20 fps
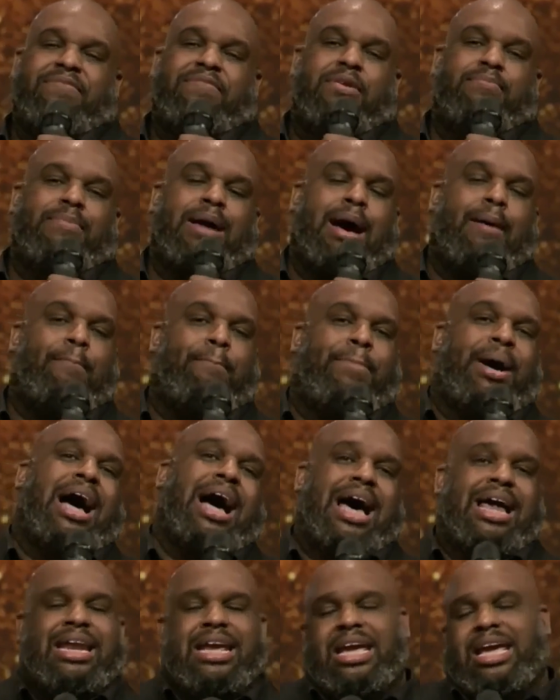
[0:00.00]
I've been giving
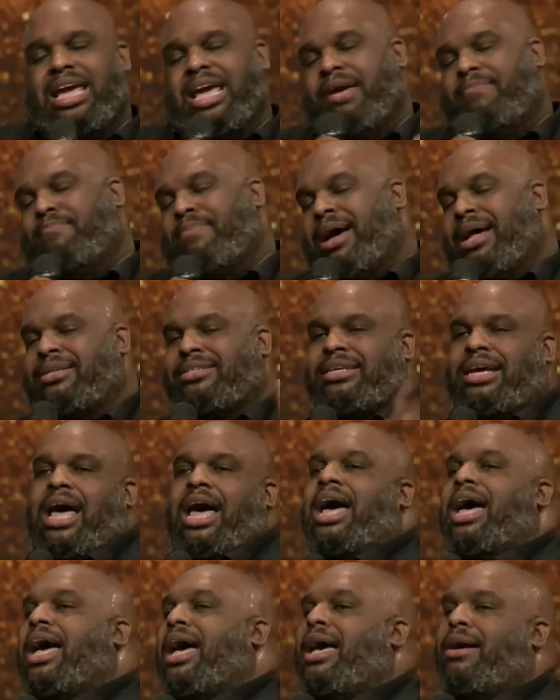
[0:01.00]
my body and
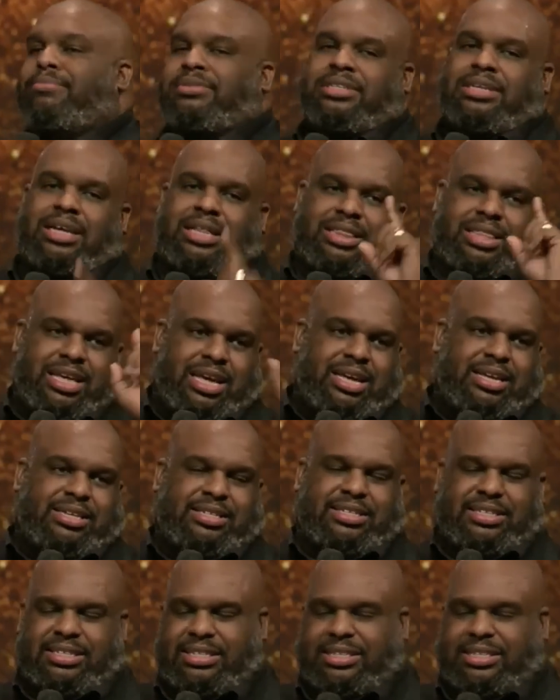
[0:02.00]
my time to